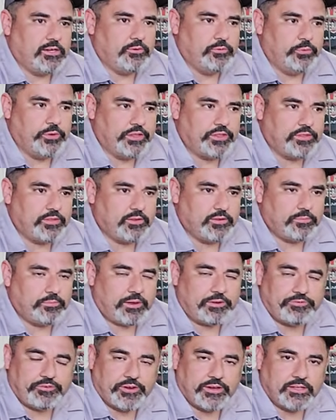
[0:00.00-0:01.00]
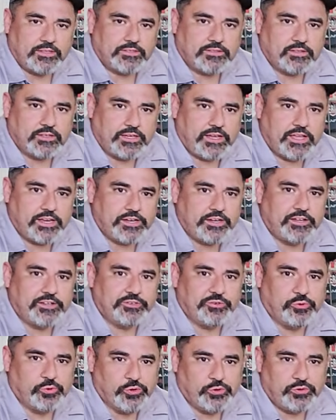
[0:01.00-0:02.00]
with my friends, the Get It Done
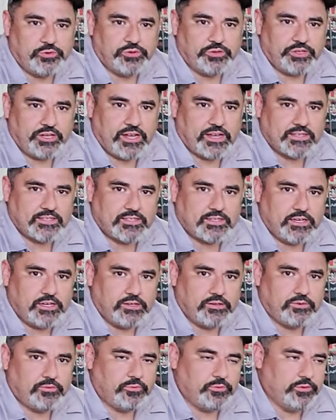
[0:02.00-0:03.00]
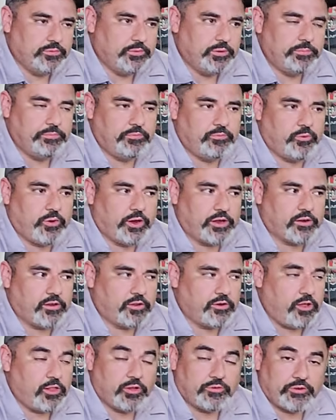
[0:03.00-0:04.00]
crew, who you guys seen. We've been working on
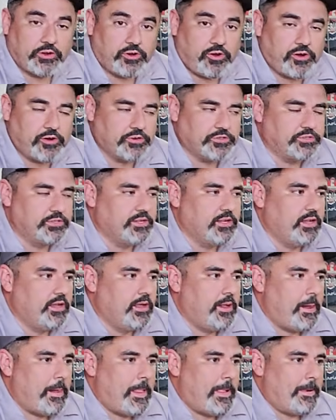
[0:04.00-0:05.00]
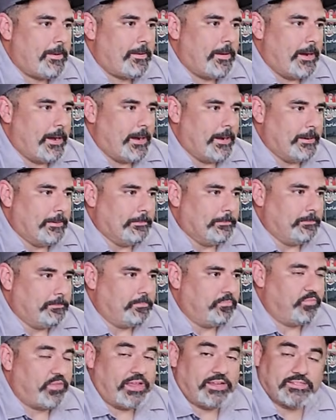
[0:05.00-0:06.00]
all of our cars.
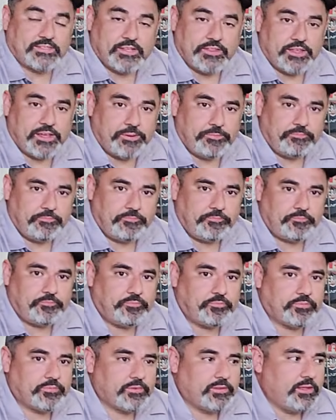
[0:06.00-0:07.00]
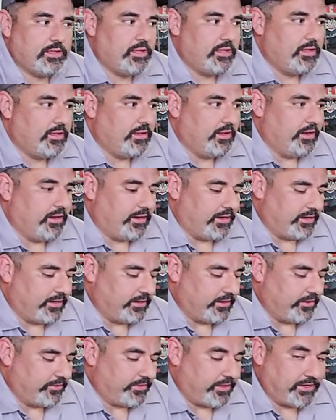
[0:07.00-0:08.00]
Thanks to them.
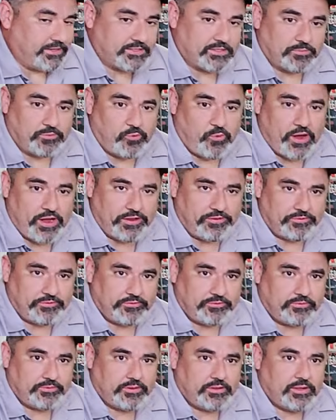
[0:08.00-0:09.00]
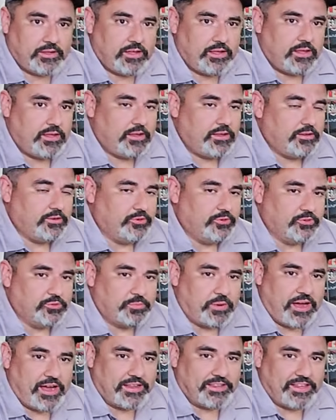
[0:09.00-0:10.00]
Thanks to my wife, who's
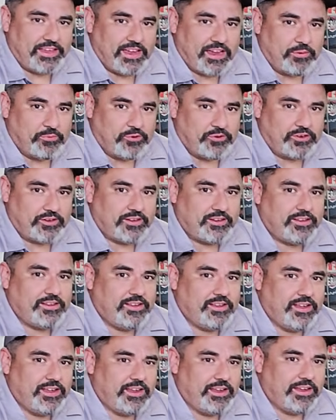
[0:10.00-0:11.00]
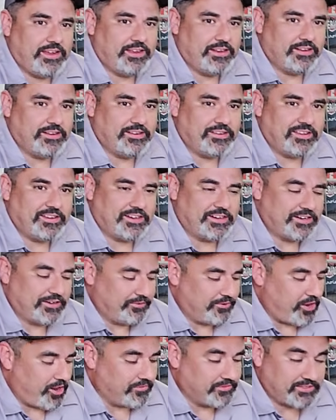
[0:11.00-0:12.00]
behind the camera, and
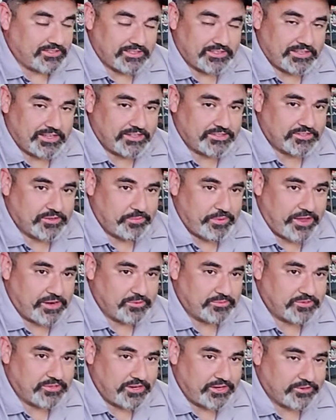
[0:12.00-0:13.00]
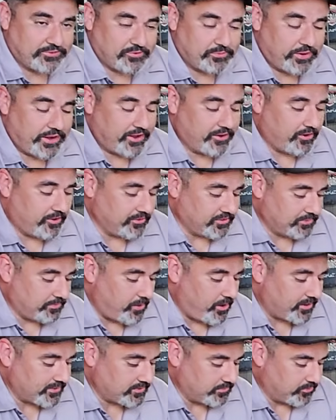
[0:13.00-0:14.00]
obviously thanks to the man upstairs for making all this
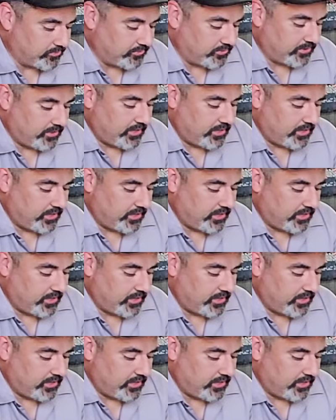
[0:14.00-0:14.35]
possible.